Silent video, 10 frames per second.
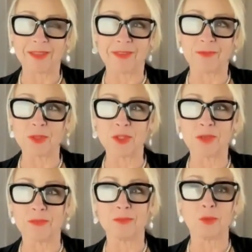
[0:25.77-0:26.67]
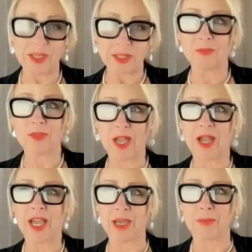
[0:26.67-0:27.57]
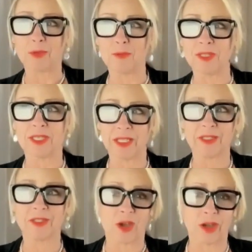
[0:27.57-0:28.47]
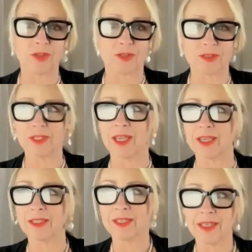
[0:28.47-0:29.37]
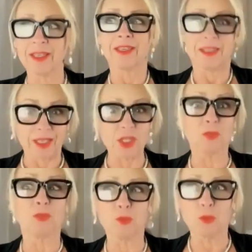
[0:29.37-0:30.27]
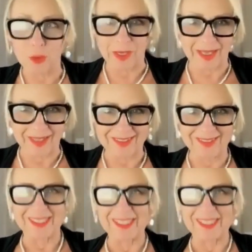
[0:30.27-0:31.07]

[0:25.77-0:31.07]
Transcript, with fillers: And for some quite some time, you've been telling the audience that it's brewing.